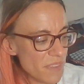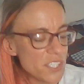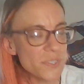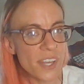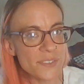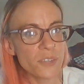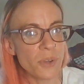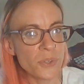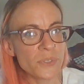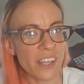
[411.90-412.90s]
she was also the
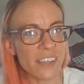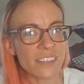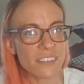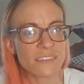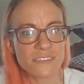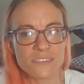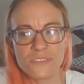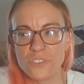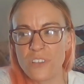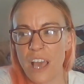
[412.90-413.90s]
one who was like,
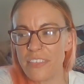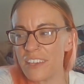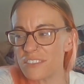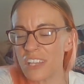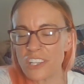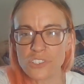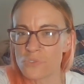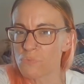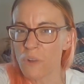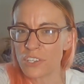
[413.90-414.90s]
I think, like
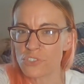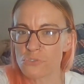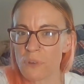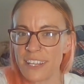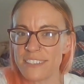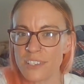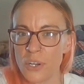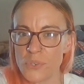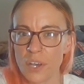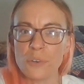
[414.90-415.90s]
just running trains in
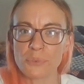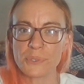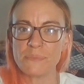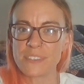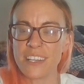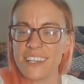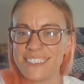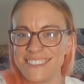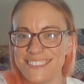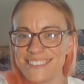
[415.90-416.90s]
hotel rooms
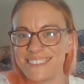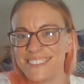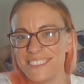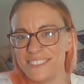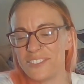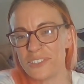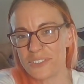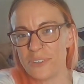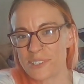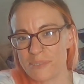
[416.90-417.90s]
and
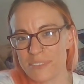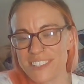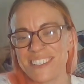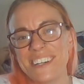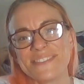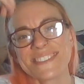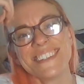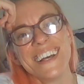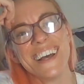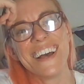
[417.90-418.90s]
doing questionable stuff.
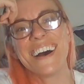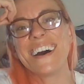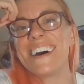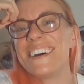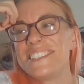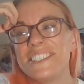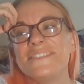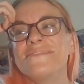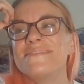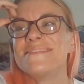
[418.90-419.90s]

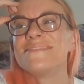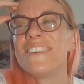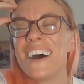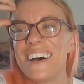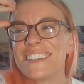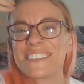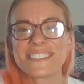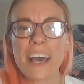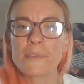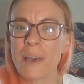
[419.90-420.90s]
She
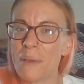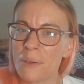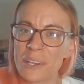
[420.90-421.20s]
stopped by my